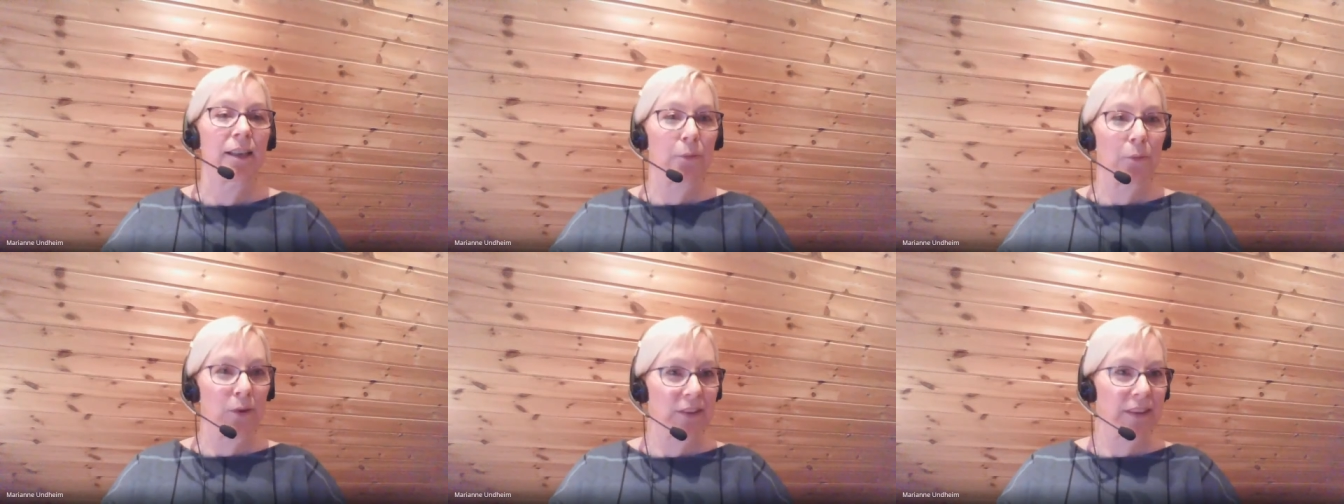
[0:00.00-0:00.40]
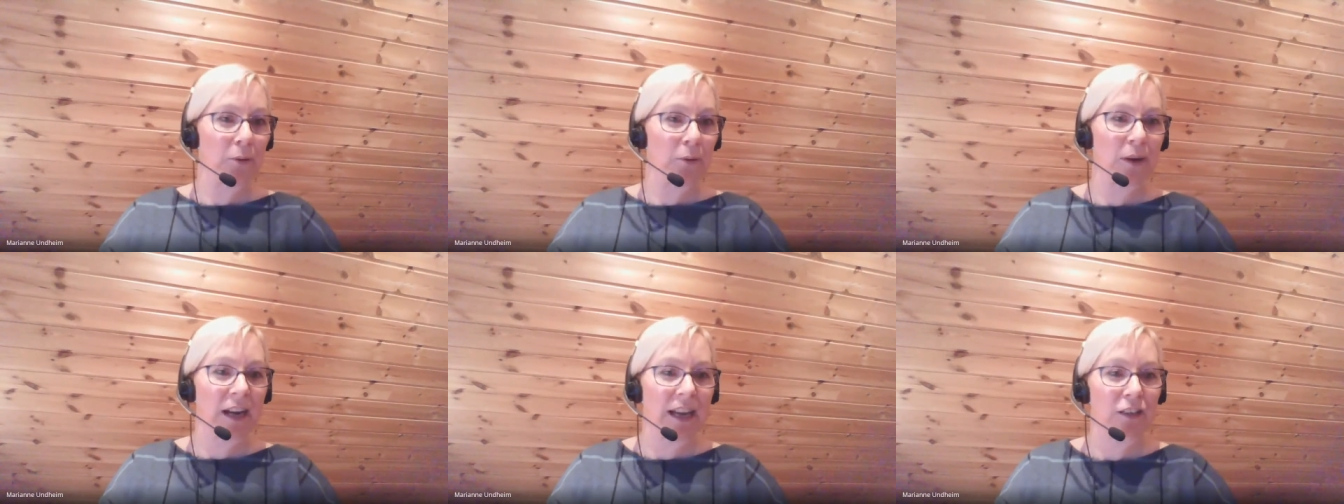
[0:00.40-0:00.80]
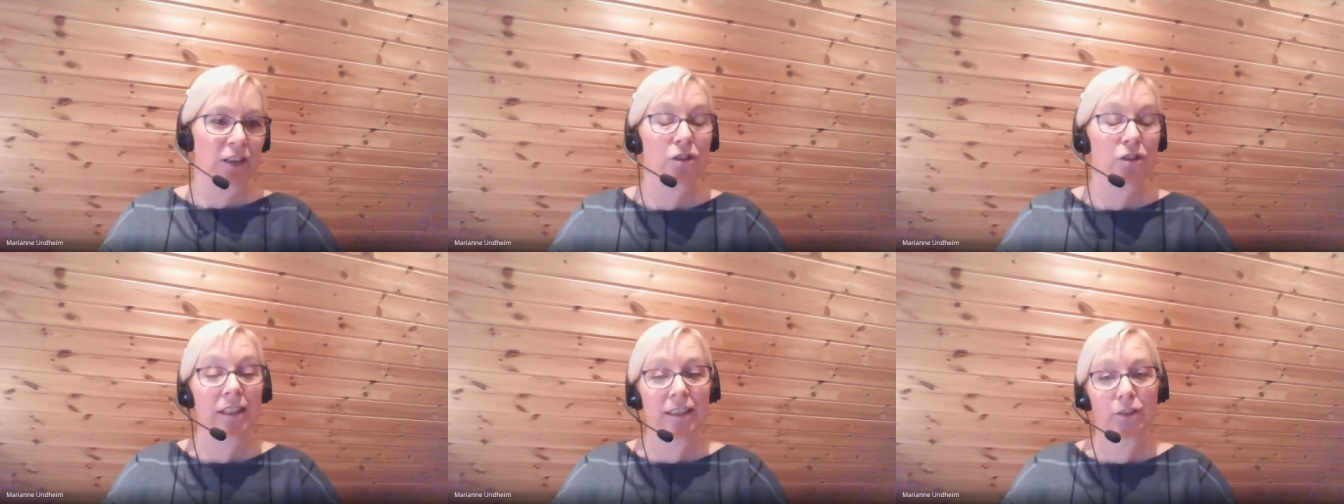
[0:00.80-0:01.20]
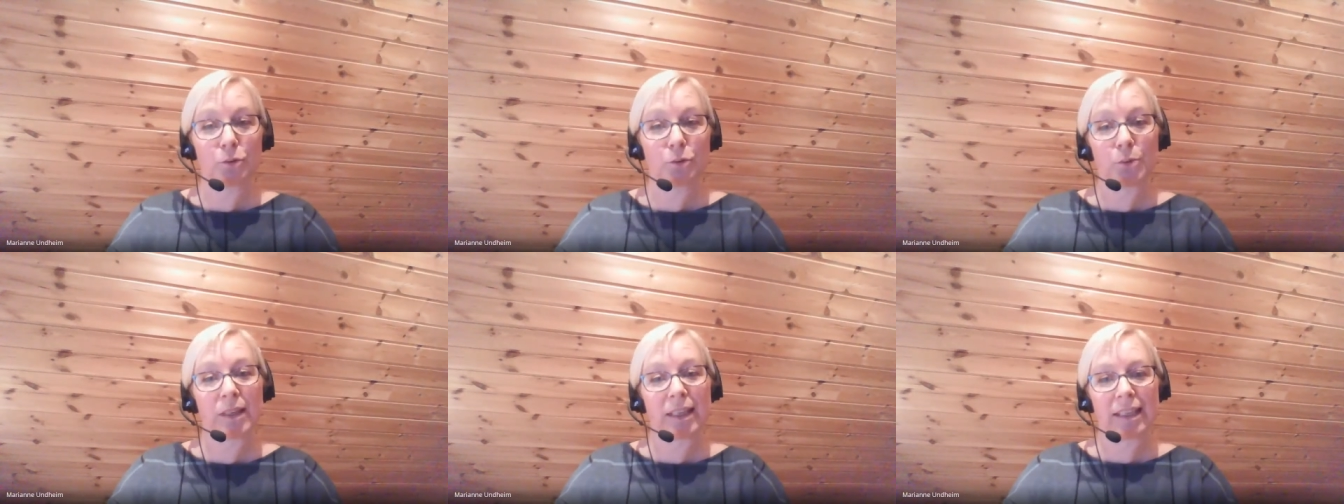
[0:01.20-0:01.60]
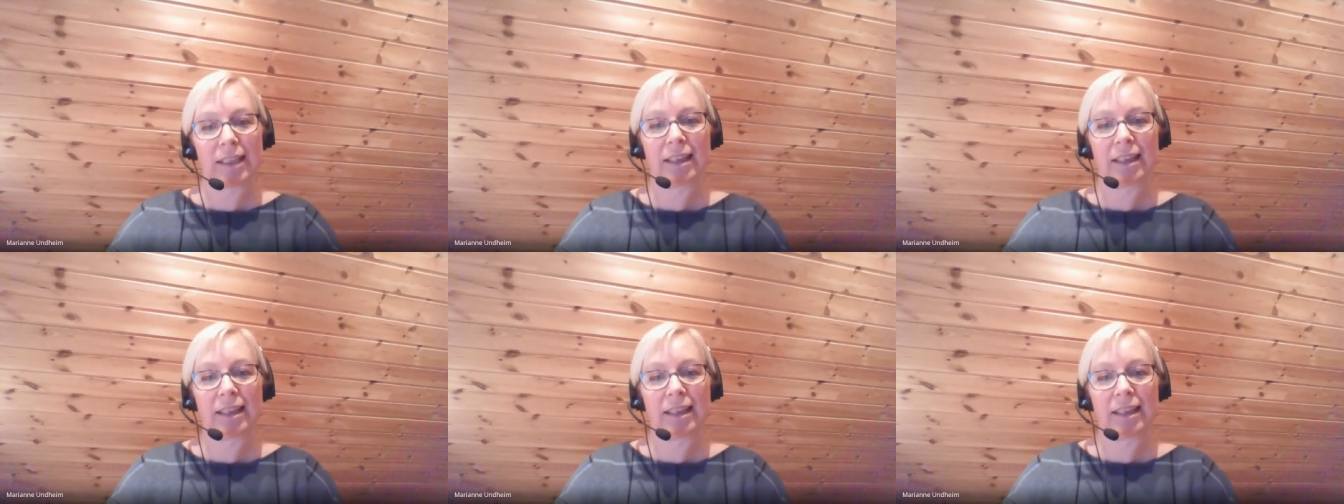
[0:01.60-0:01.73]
what they were actually doing.